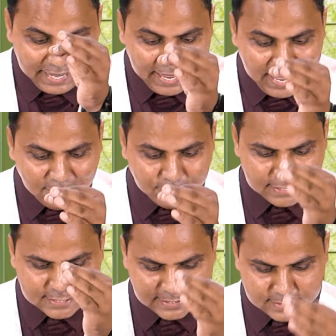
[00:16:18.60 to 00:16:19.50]
But leave
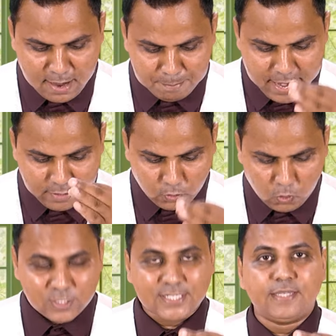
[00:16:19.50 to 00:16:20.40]
its stem and
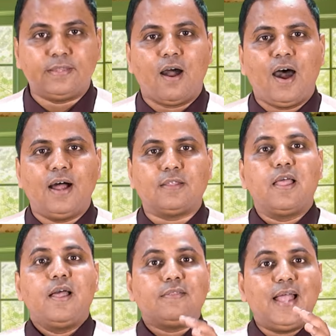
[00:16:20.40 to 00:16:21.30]
roots in the earth.
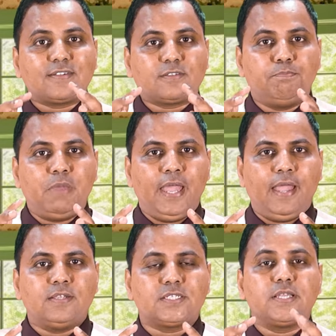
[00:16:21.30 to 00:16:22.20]
That
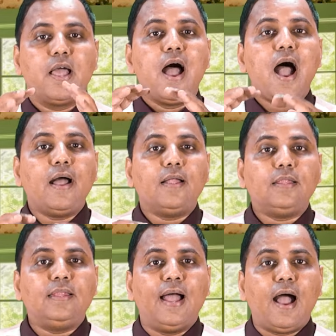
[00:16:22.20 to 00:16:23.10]
means
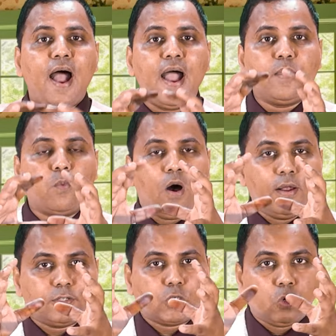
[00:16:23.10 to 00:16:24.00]
I
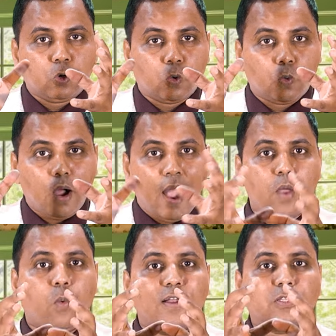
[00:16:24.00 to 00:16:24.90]

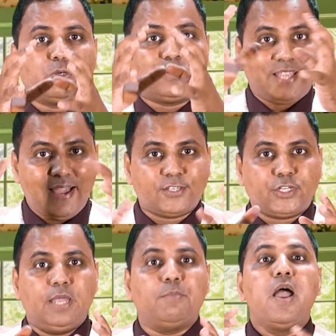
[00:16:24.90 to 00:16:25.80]
want to
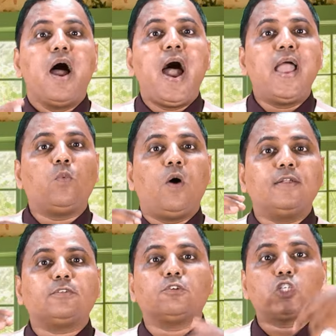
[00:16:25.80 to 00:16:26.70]
teach him. I
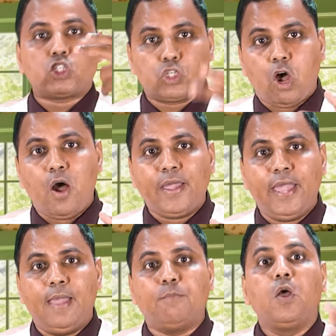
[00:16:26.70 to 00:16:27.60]
want to show
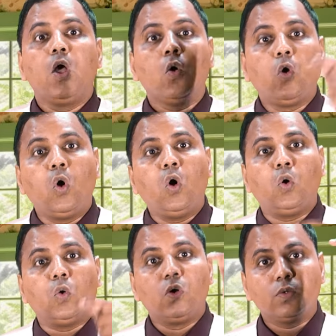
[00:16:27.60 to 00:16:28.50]
him who
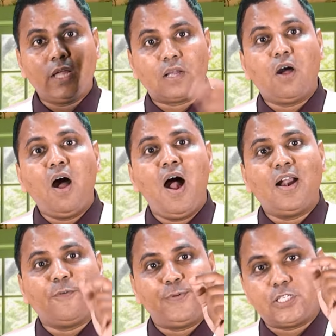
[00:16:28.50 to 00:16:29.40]
the
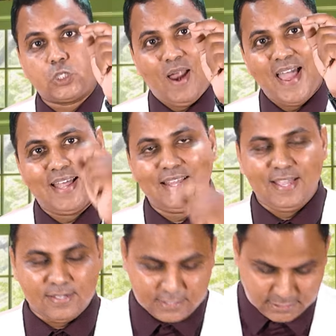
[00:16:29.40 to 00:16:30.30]
God of Israel
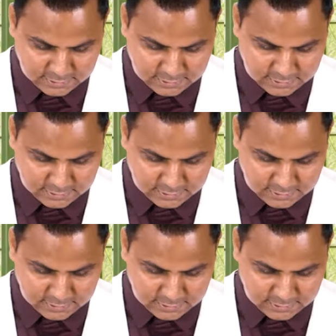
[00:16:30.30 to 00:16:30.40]
is.